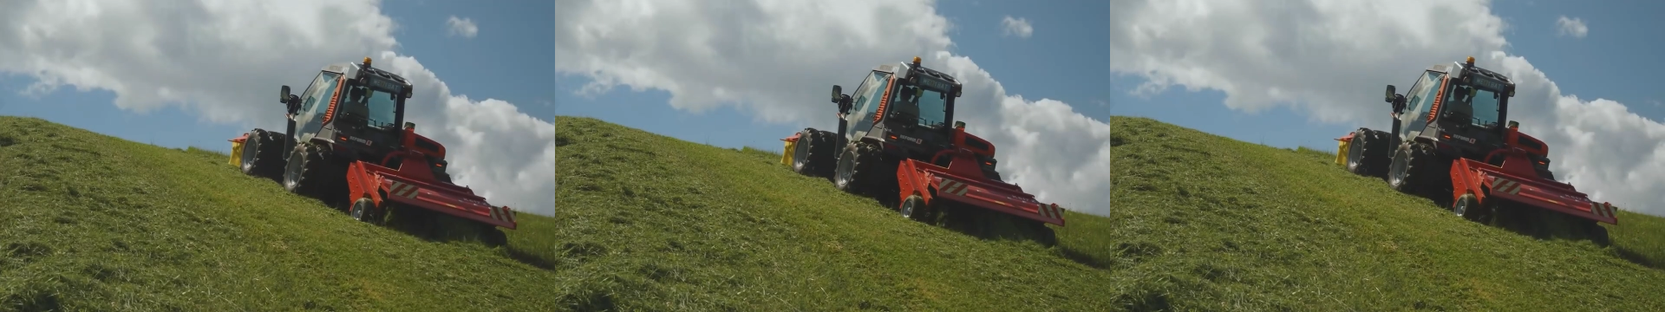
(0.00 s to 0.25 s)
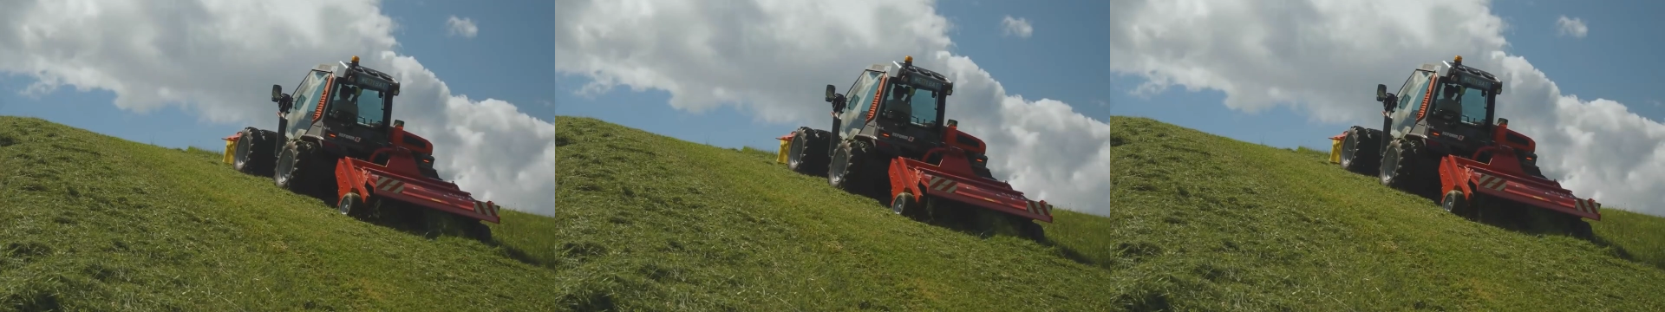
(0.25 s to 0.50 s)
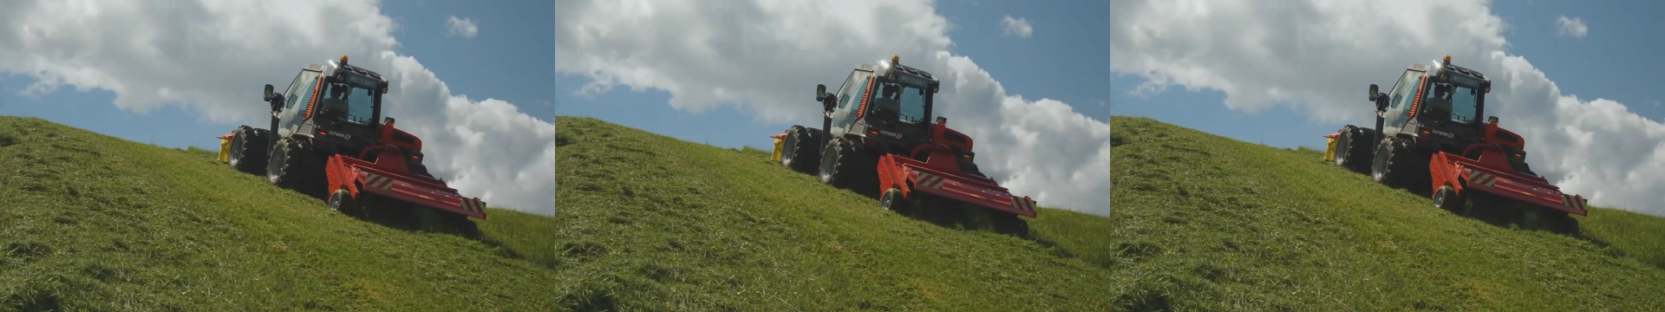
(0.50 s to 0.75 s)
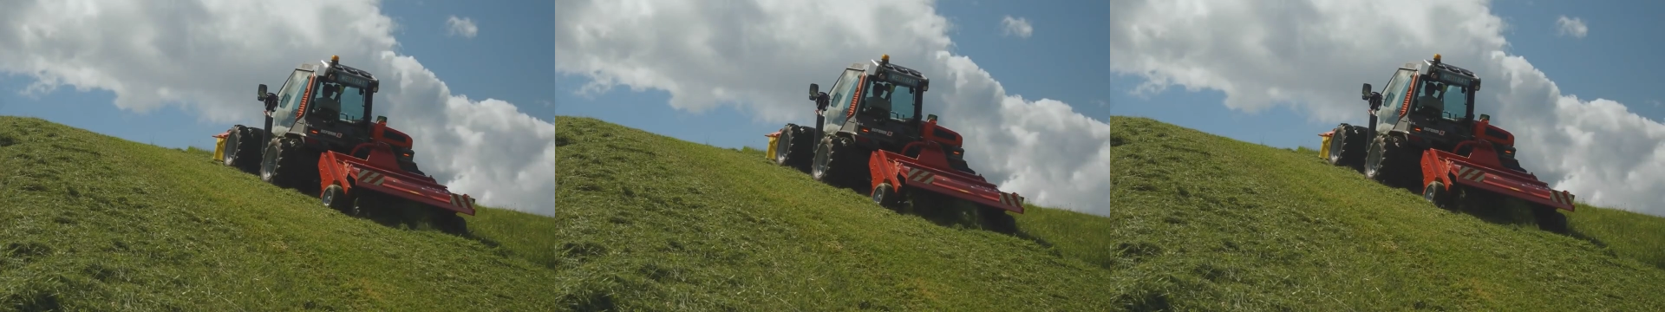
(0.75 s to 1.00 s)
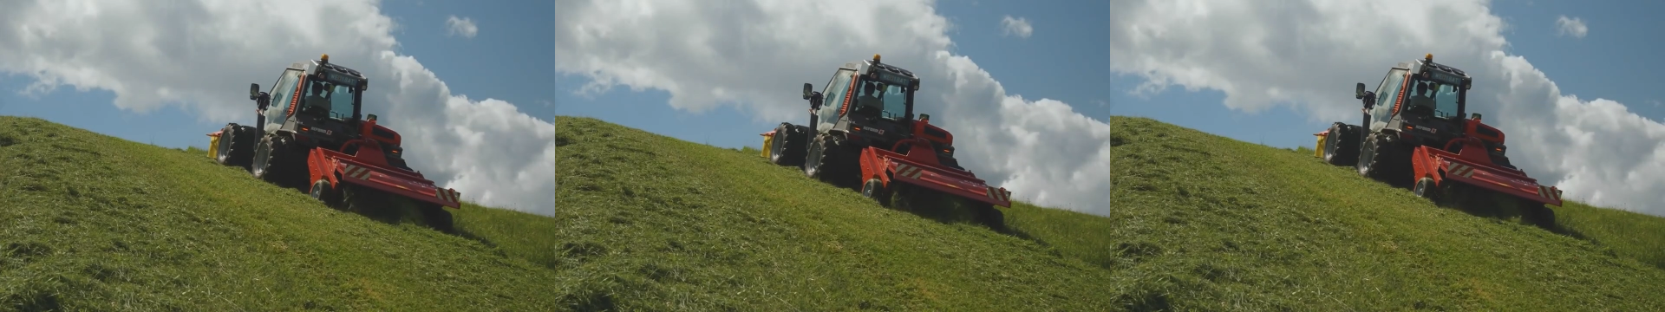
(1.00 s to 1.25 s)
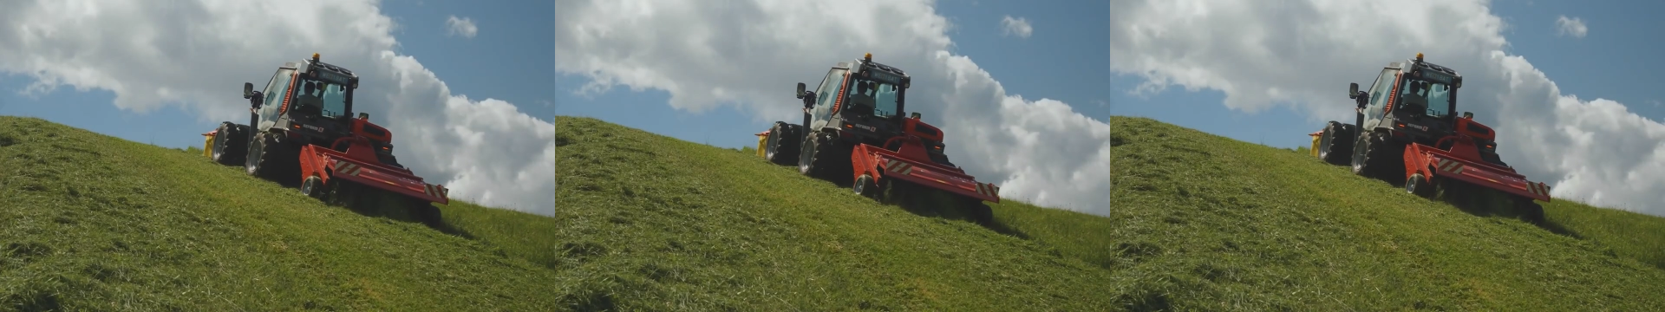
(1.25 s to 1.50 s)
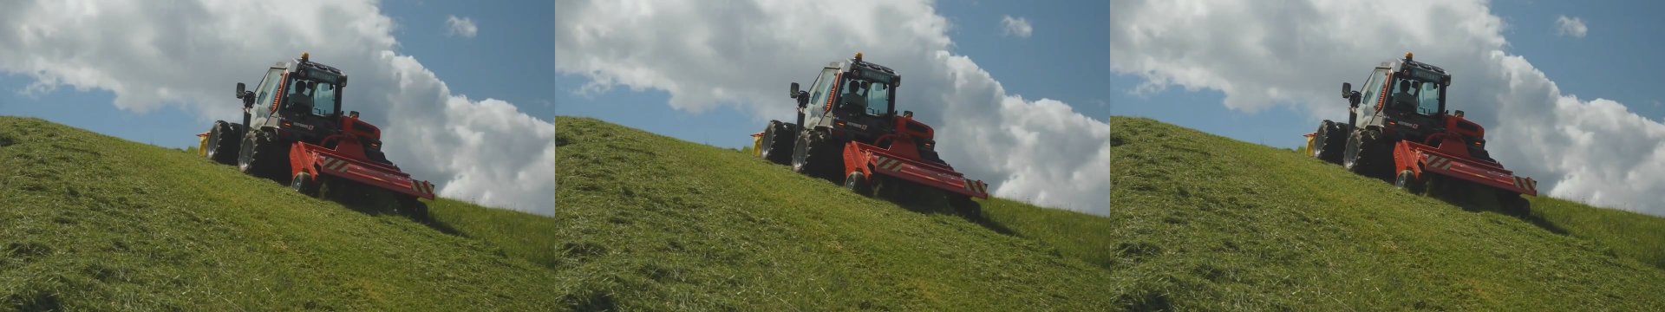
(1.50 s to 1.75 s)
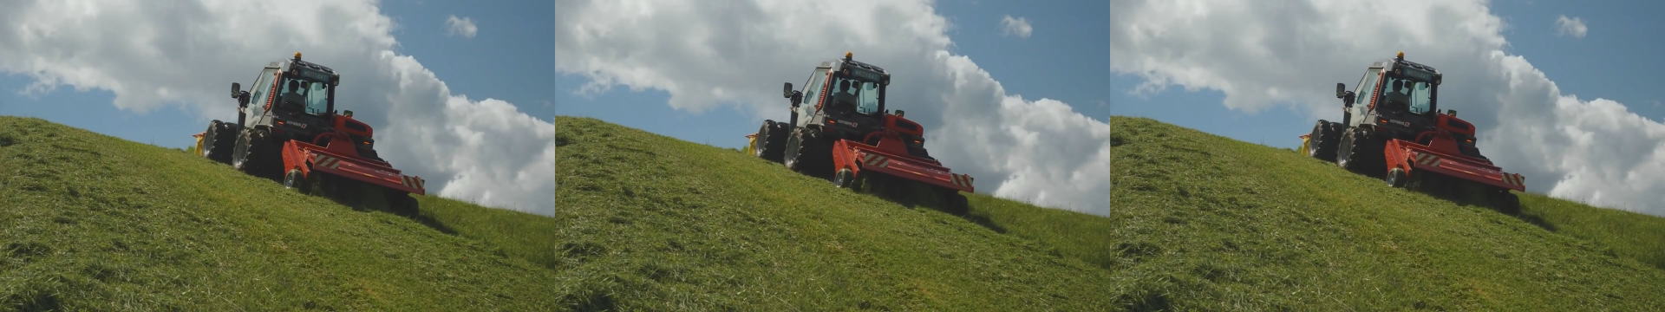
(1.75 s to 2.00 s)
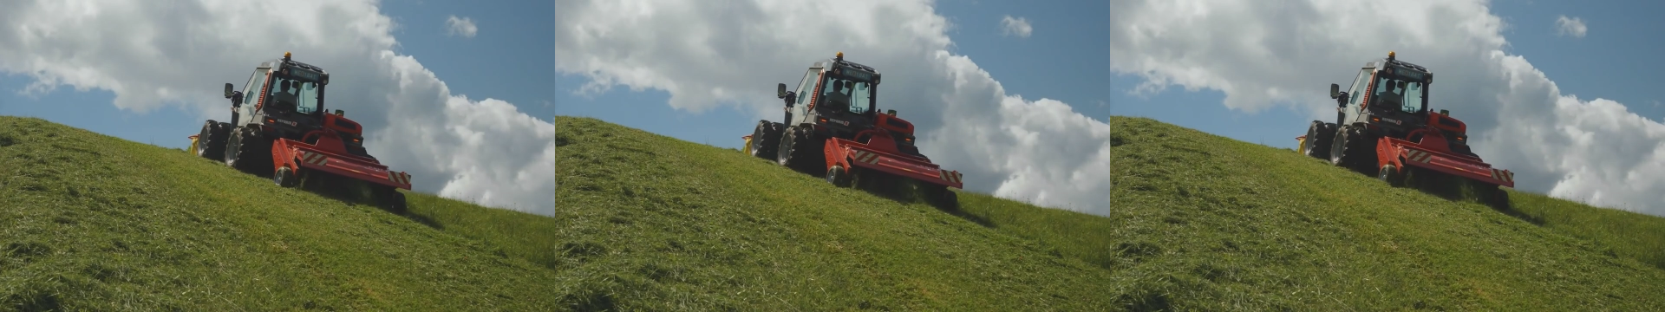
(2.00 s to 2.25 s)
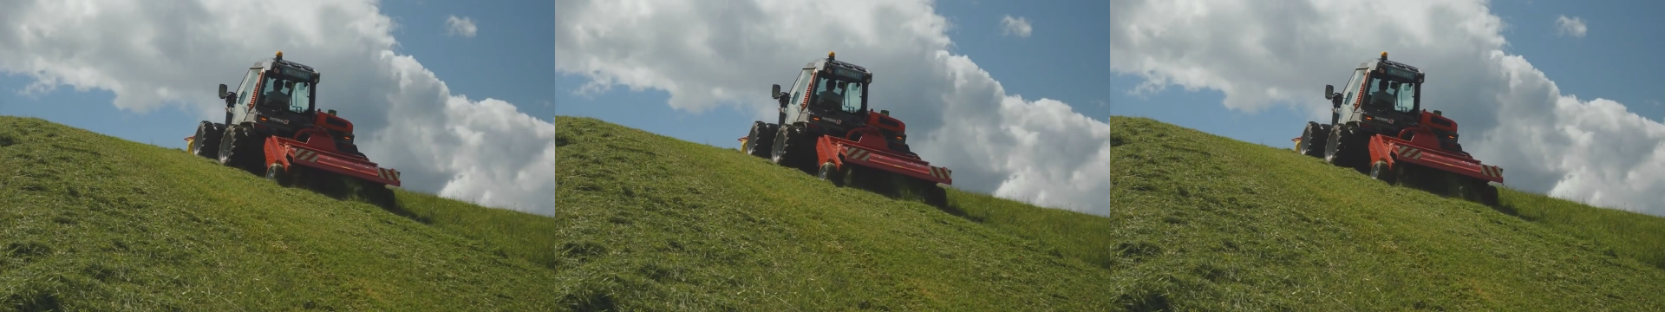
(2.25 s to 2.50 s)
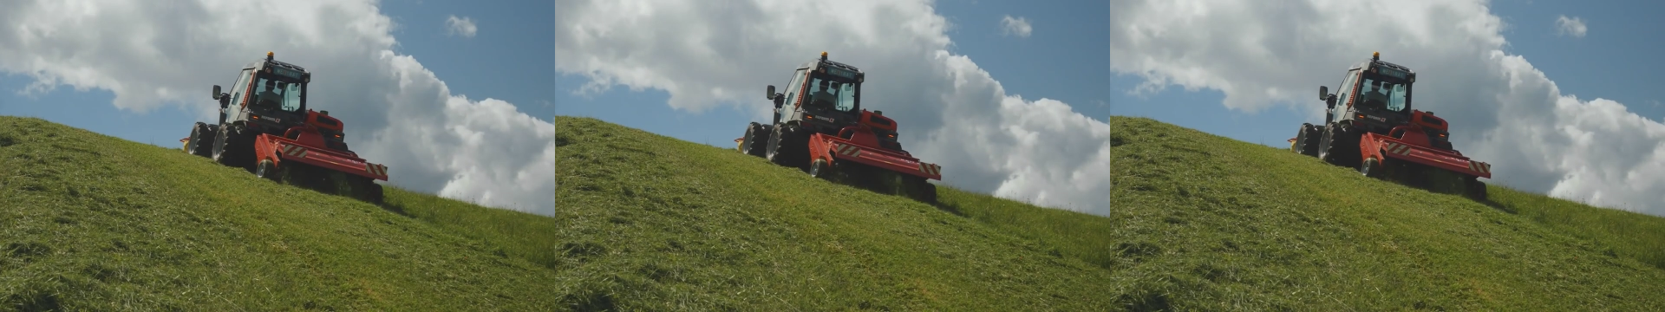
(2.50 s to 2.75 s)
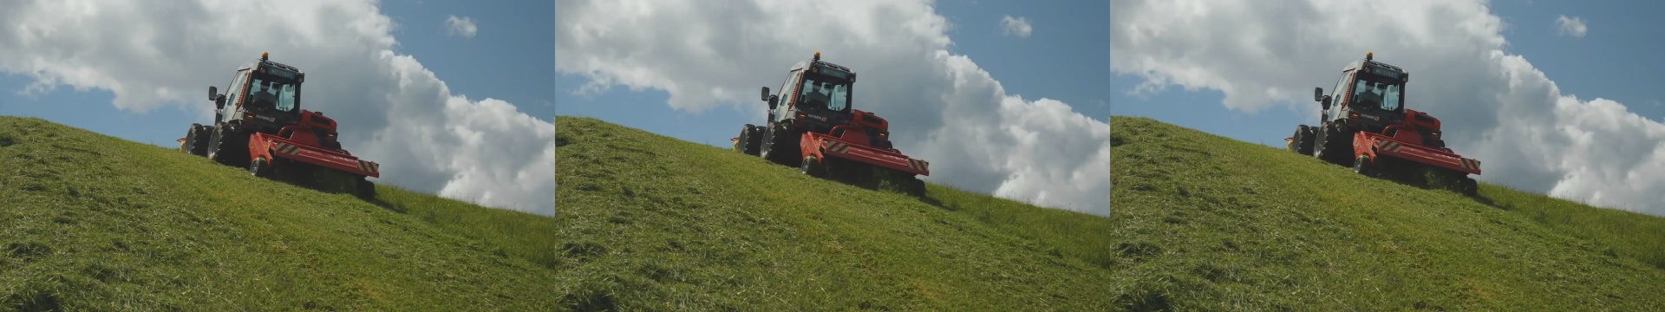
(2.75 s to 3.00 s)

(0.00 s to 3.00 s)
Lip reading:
[unreadable: no face in view]